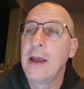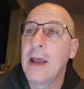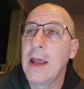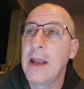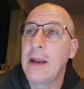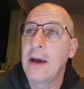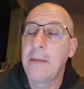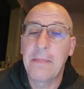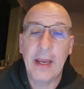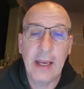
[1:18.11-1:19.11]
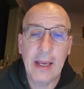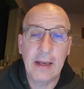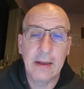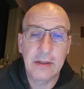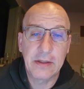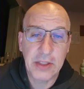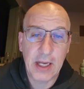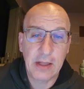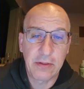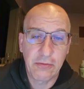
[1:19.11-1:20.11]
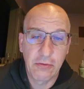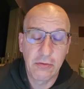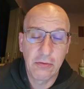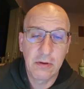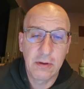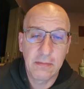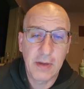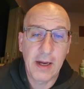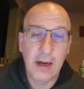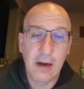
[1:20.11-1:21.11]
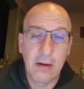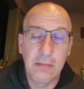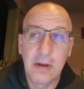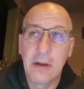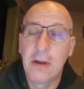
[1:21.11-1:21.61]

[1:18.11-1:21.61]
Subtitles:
And a pain shot through my arm.